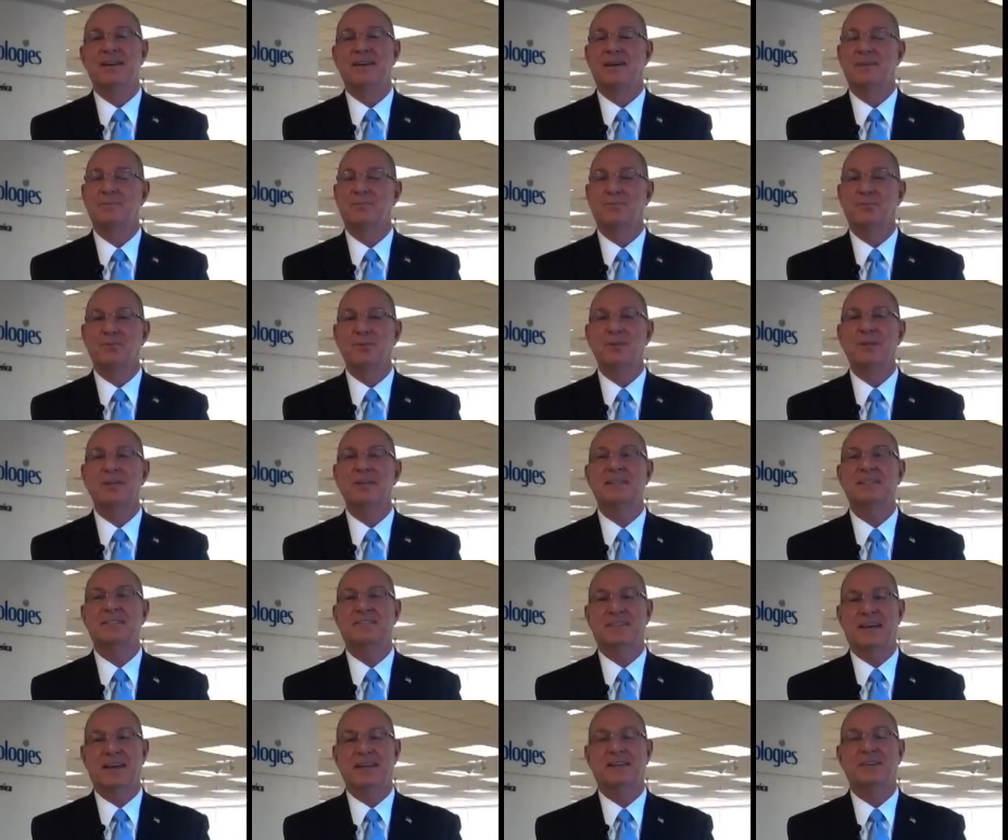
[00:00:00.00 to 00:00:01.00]
I'm truly
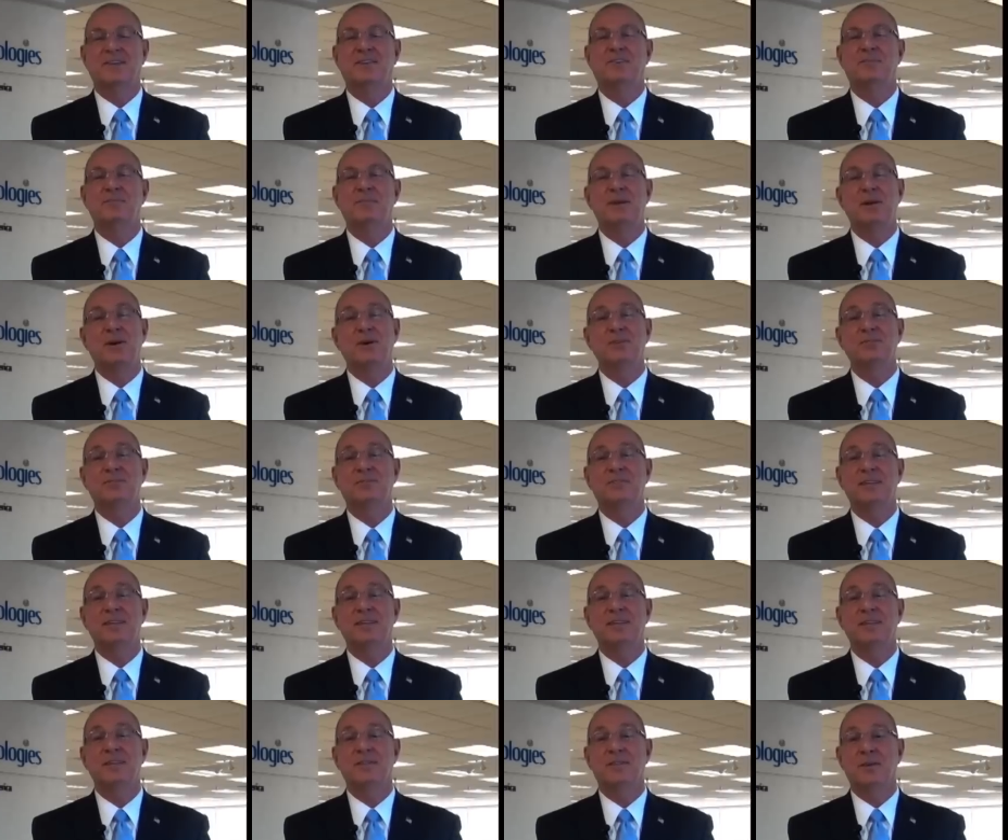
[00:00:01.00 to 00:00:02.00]
excited to be
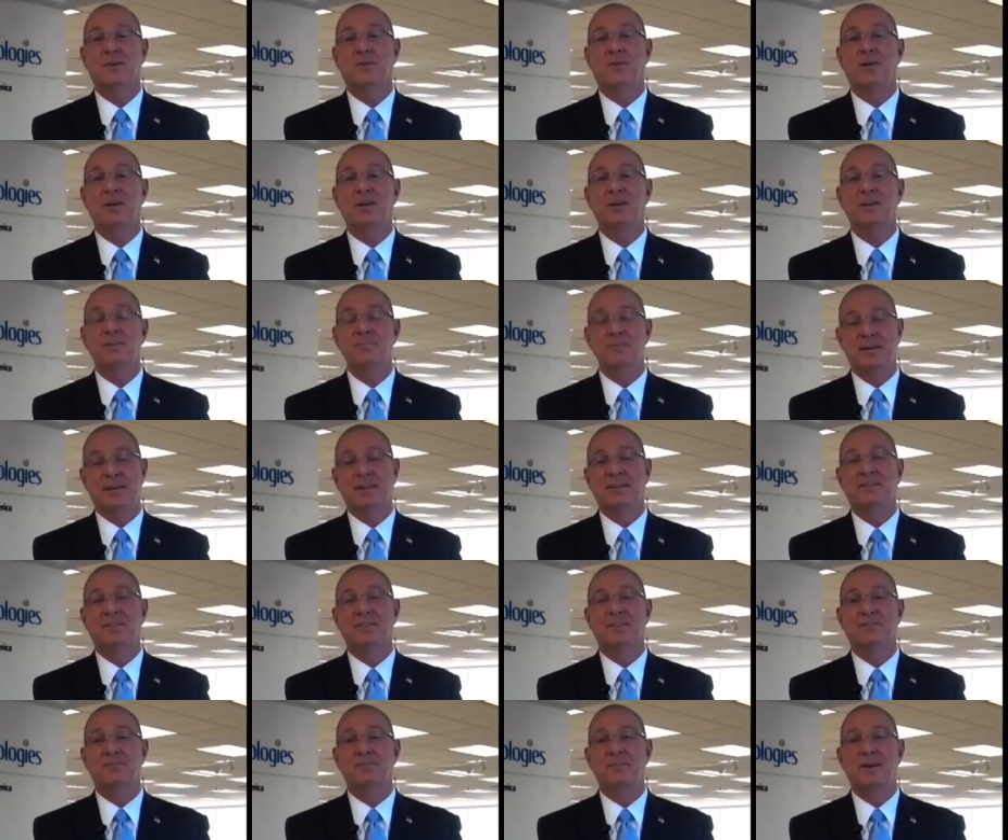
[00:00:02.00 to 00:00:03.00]
hosting the Quality Minute
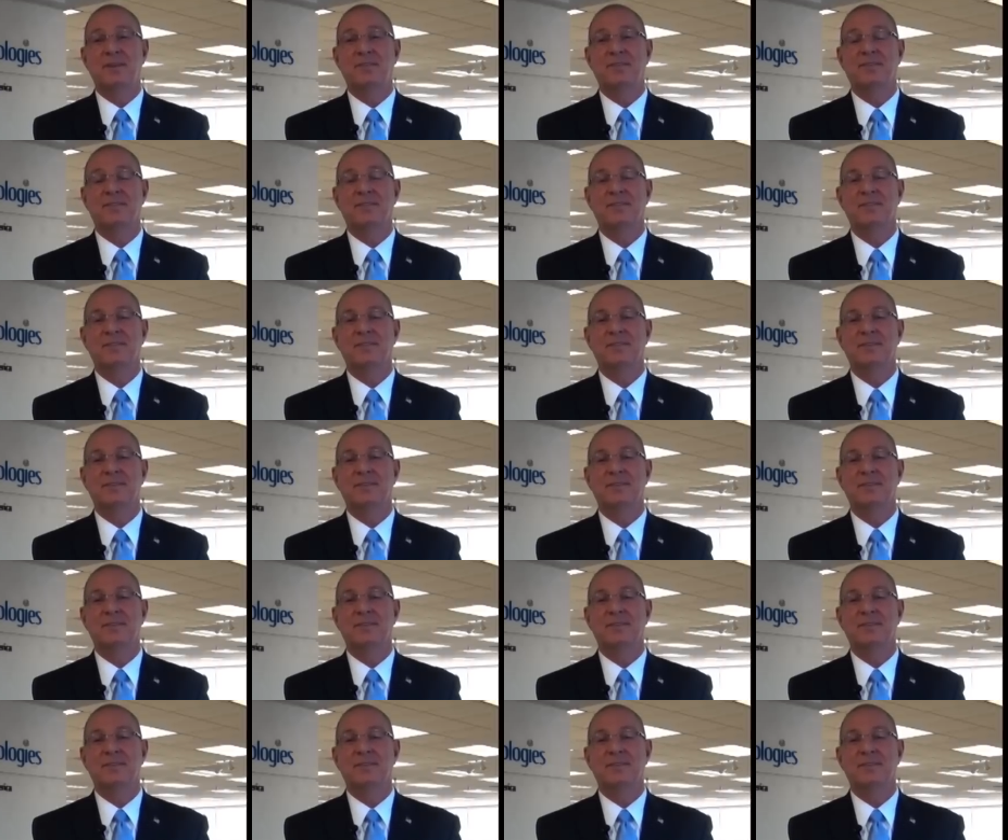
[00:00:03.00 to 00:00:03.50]
this month.